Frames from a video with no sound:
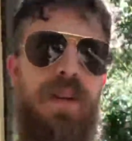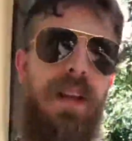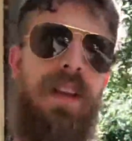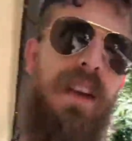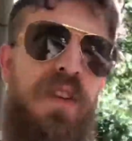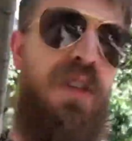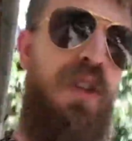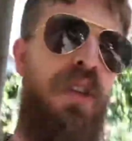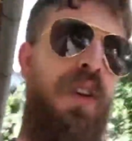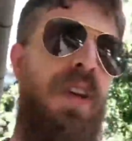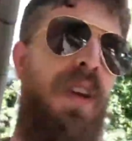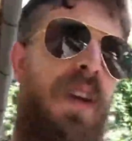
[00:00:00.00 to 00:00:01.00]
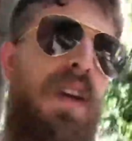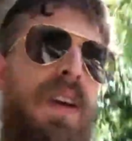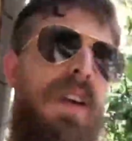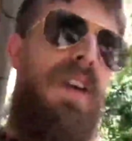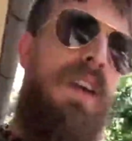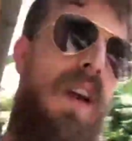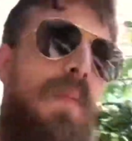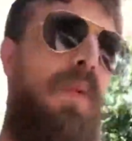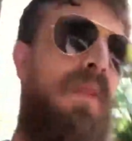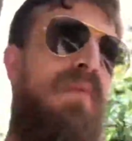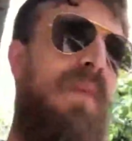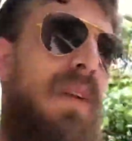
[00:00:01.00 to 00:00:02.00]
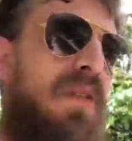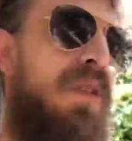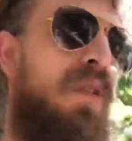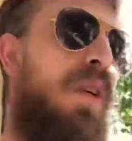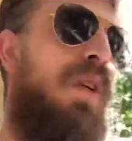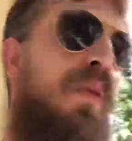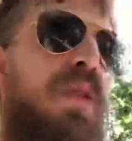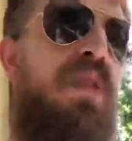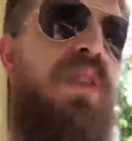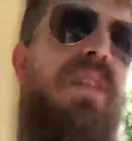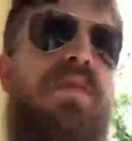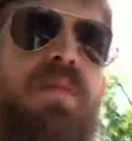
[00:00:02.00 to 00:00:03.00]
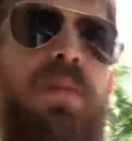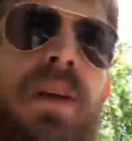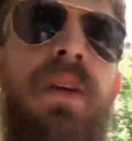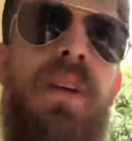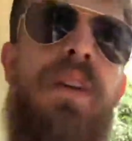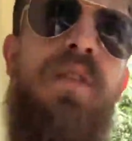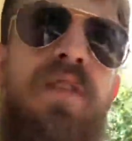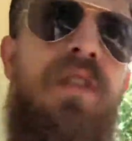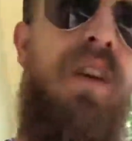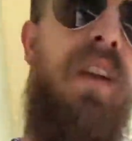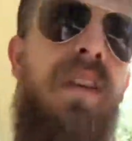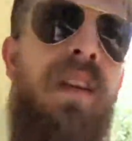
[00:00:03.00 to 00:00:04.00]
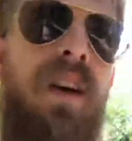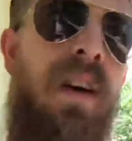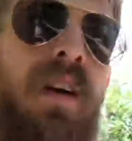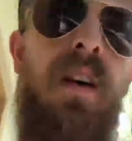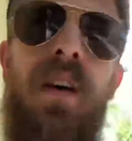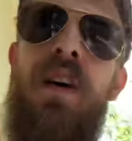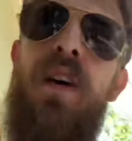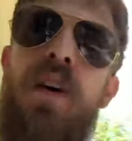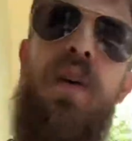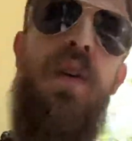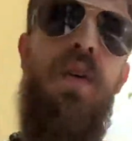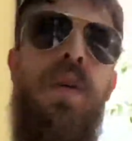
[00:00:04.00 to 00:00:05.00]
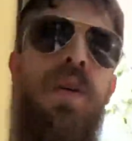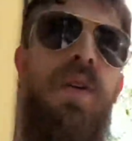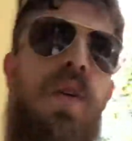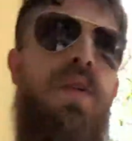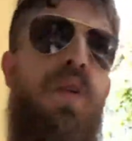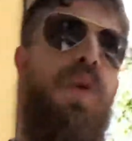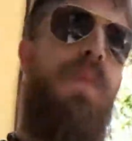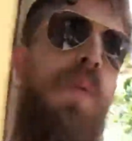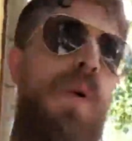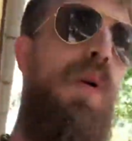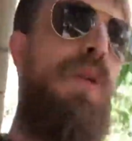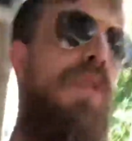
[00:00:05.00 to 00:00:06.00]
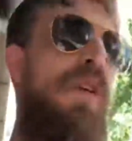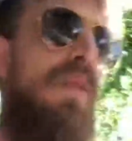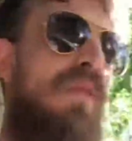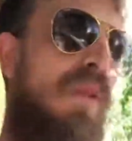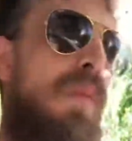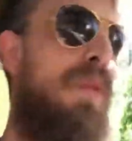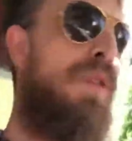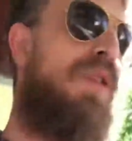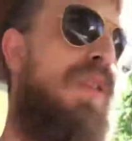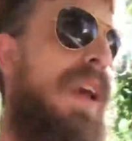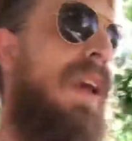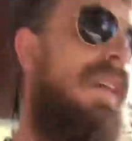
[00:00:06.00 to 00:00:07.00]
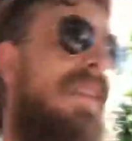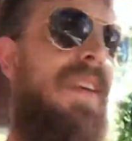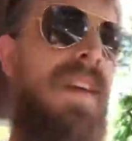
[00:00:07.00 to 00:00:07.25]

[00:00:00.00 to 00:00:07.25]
that has couple of months ago received billions in support from the state.